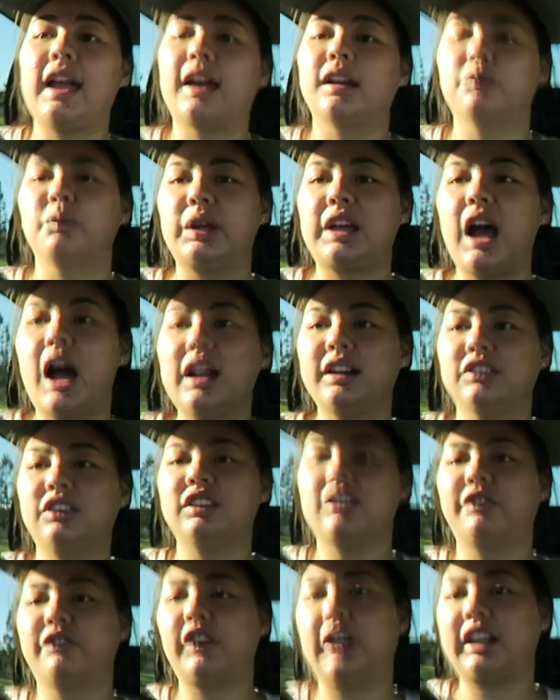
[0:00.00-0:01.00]
And we got
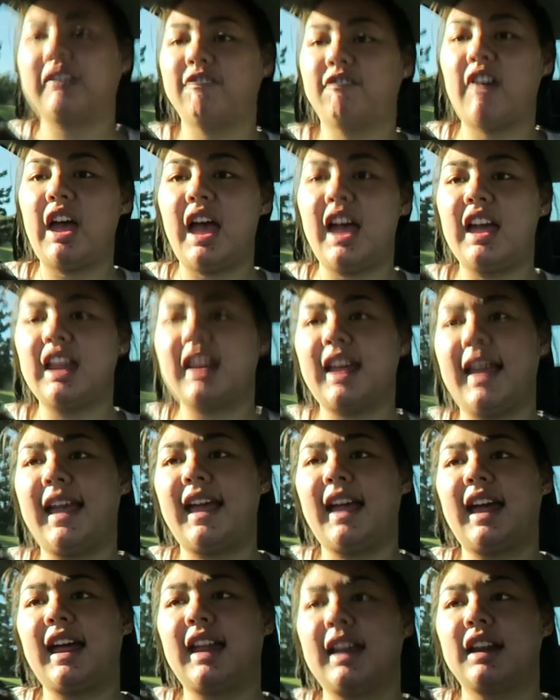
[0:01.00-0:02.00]
into the freaking vet
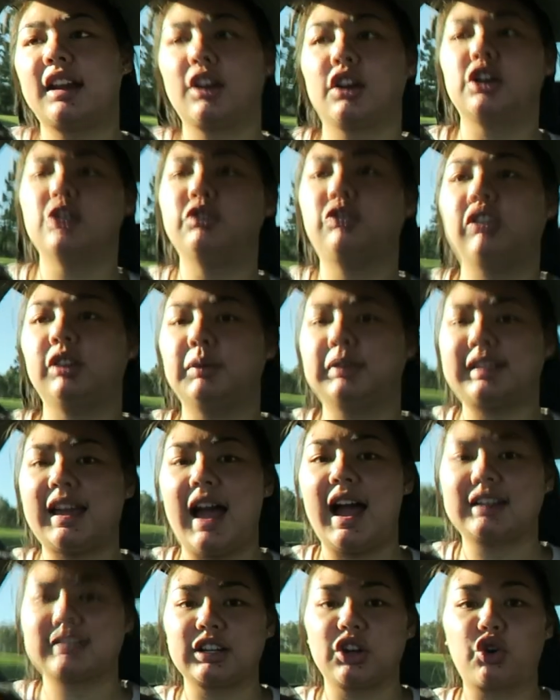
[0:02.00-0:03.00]
and Gucci was
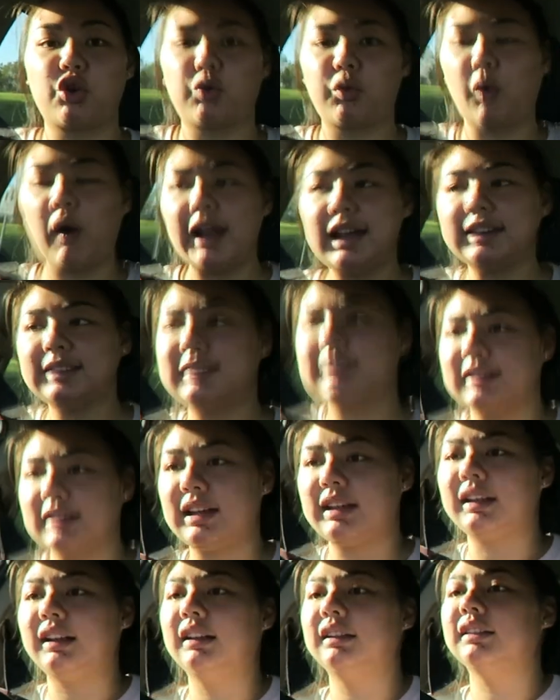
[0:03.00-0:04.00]
acting
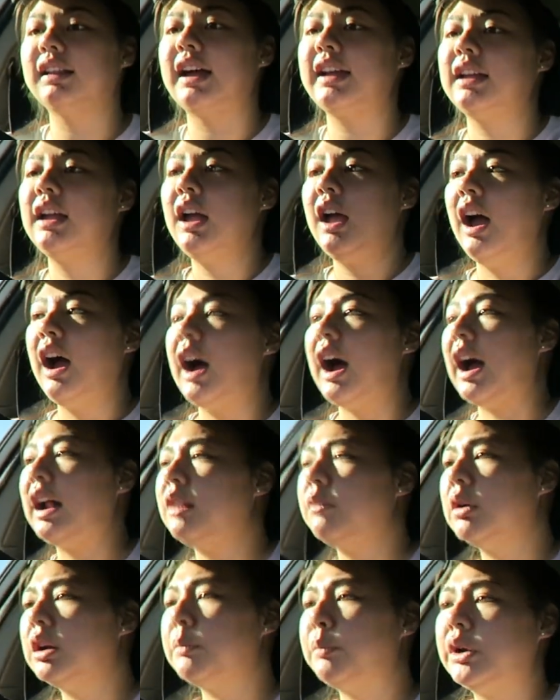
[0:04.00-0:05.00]
crazy. Like I
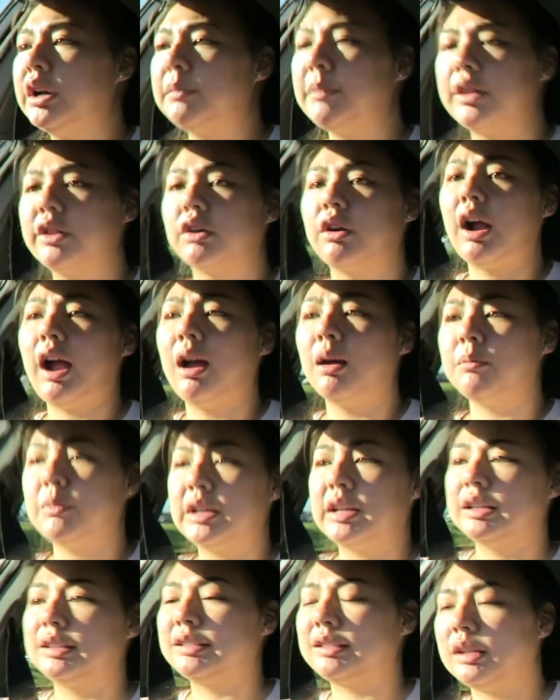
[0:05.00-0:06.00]
didn't want to put him on the ground
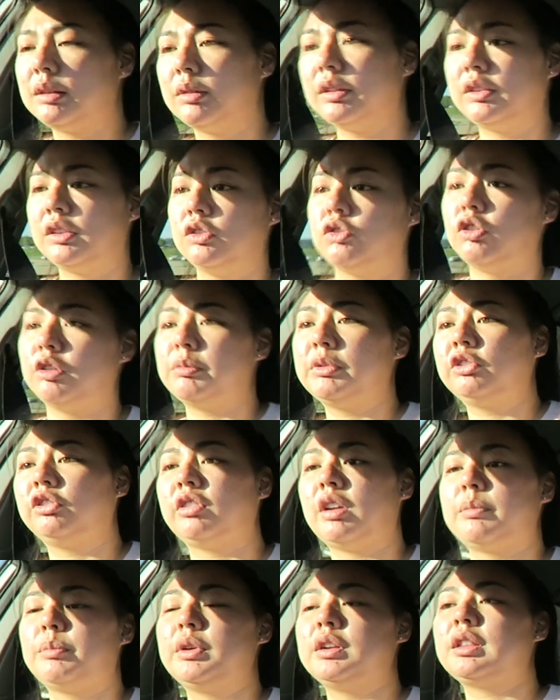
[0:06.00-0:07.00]
because there was a German
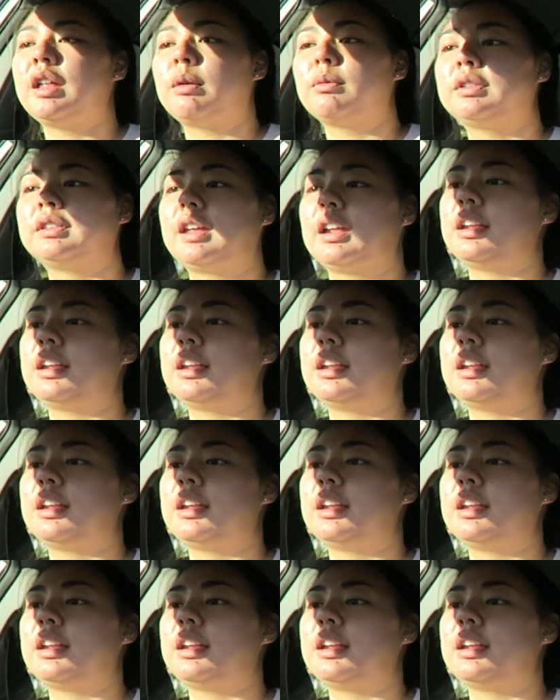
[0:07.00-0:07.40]
Shepherd that was